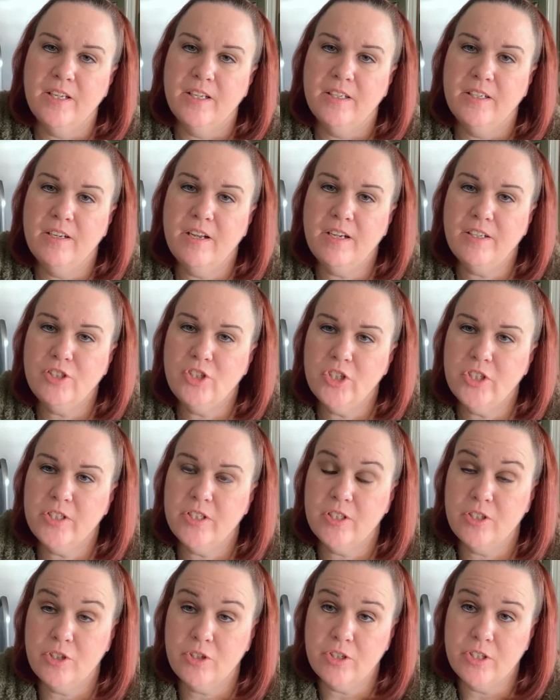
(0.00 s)
not just a
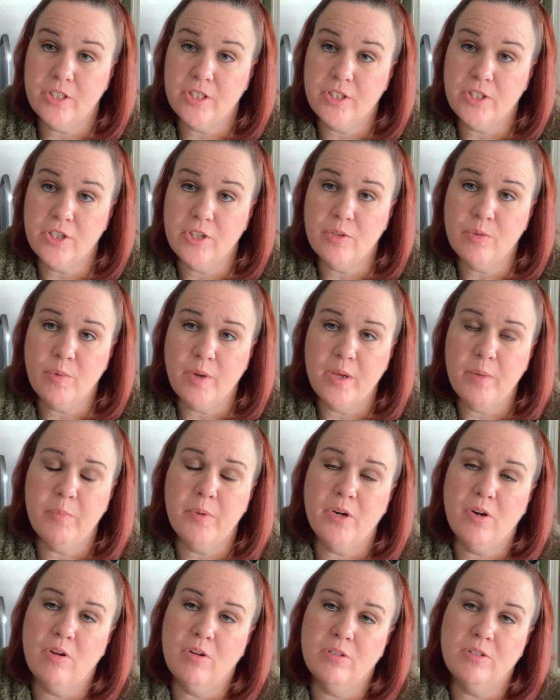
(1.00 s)
traditional way,
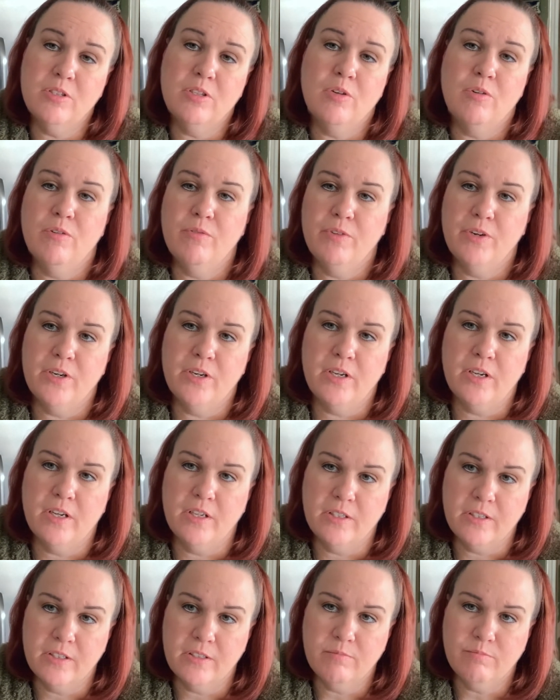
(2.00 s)
but also a very
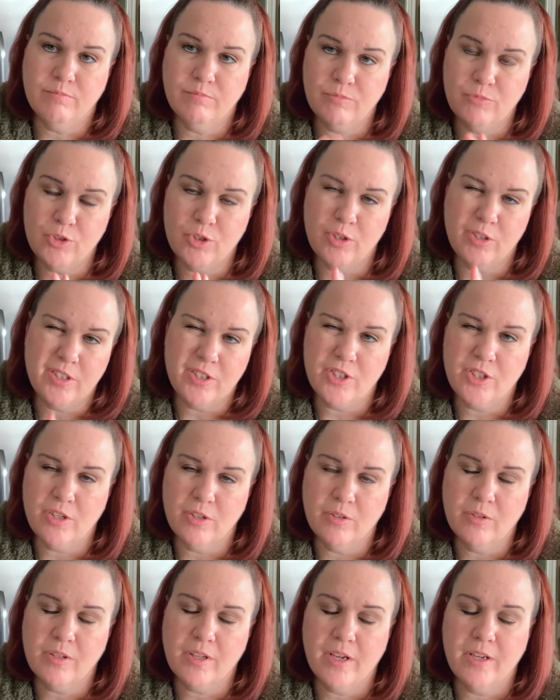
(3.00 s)

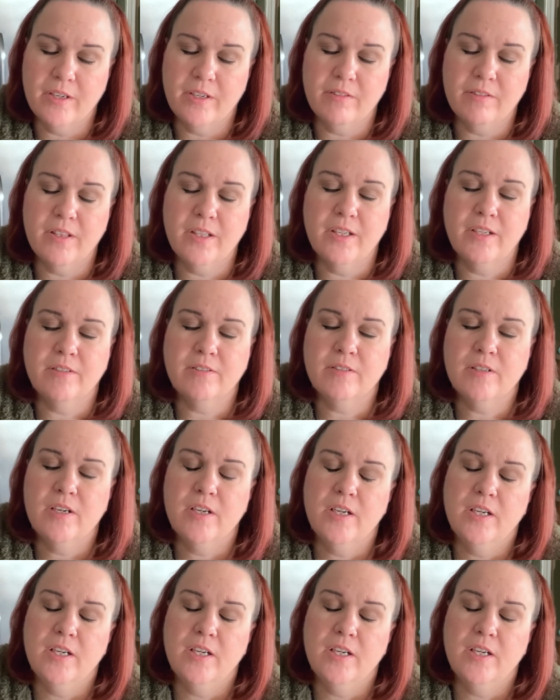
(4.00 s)
untraditional kind of thing.